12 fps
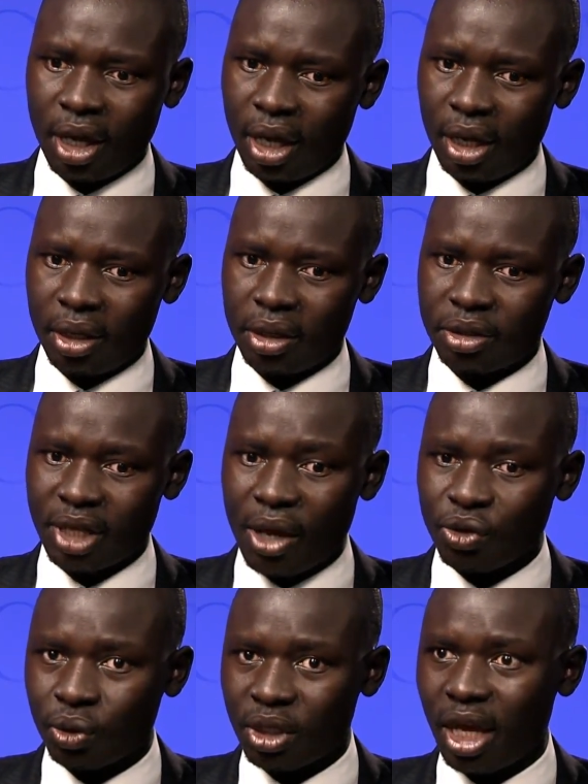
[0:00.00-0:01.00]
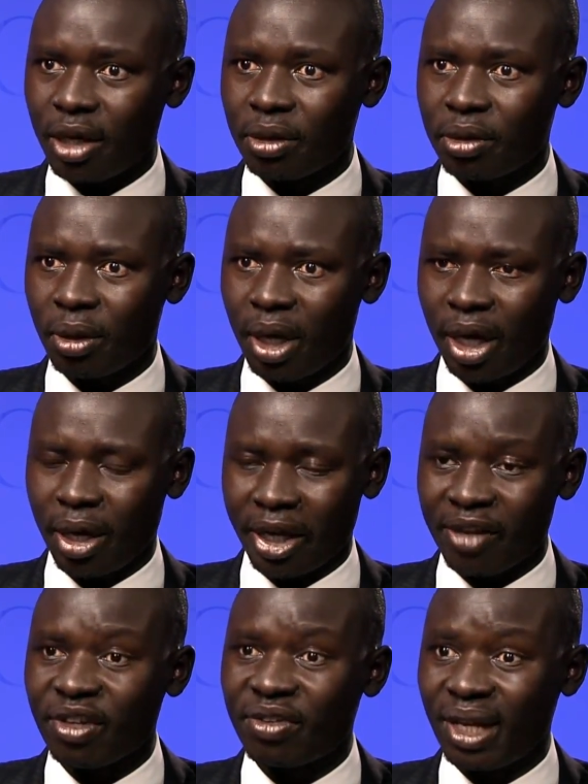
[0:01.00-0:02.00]
And South Sudan,
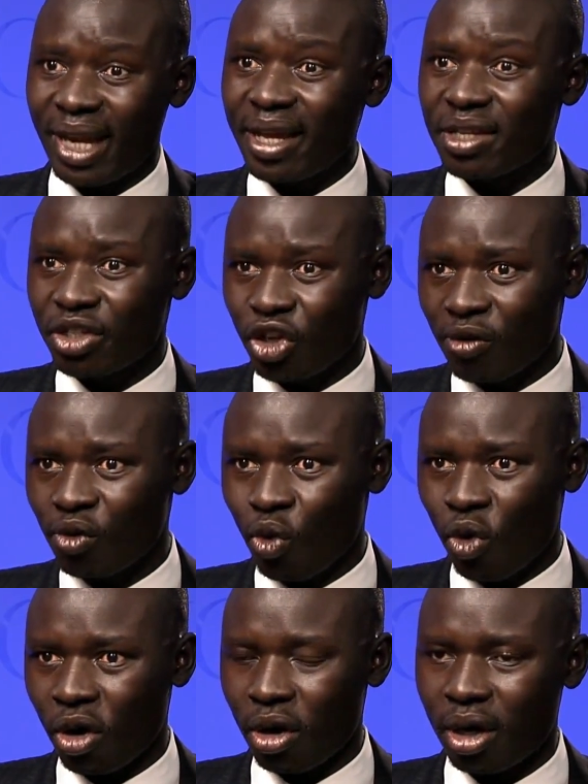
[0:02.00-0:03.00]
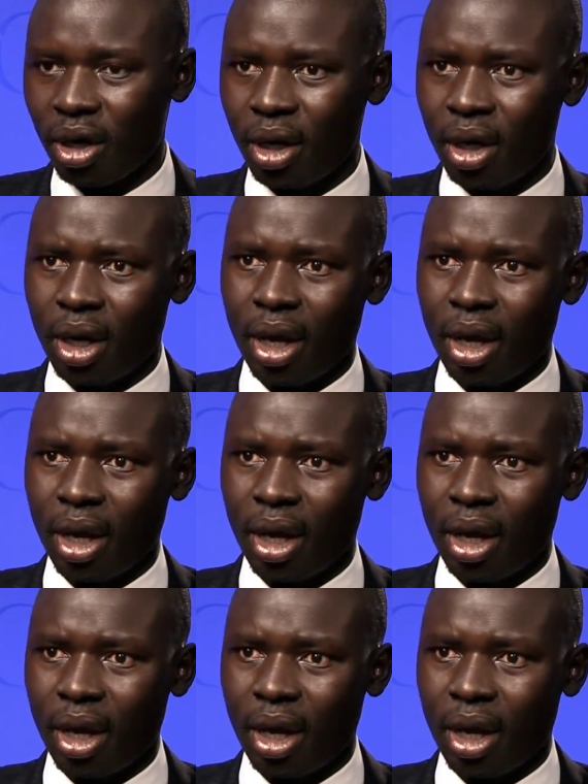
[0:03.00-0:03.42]
given the legacy of war,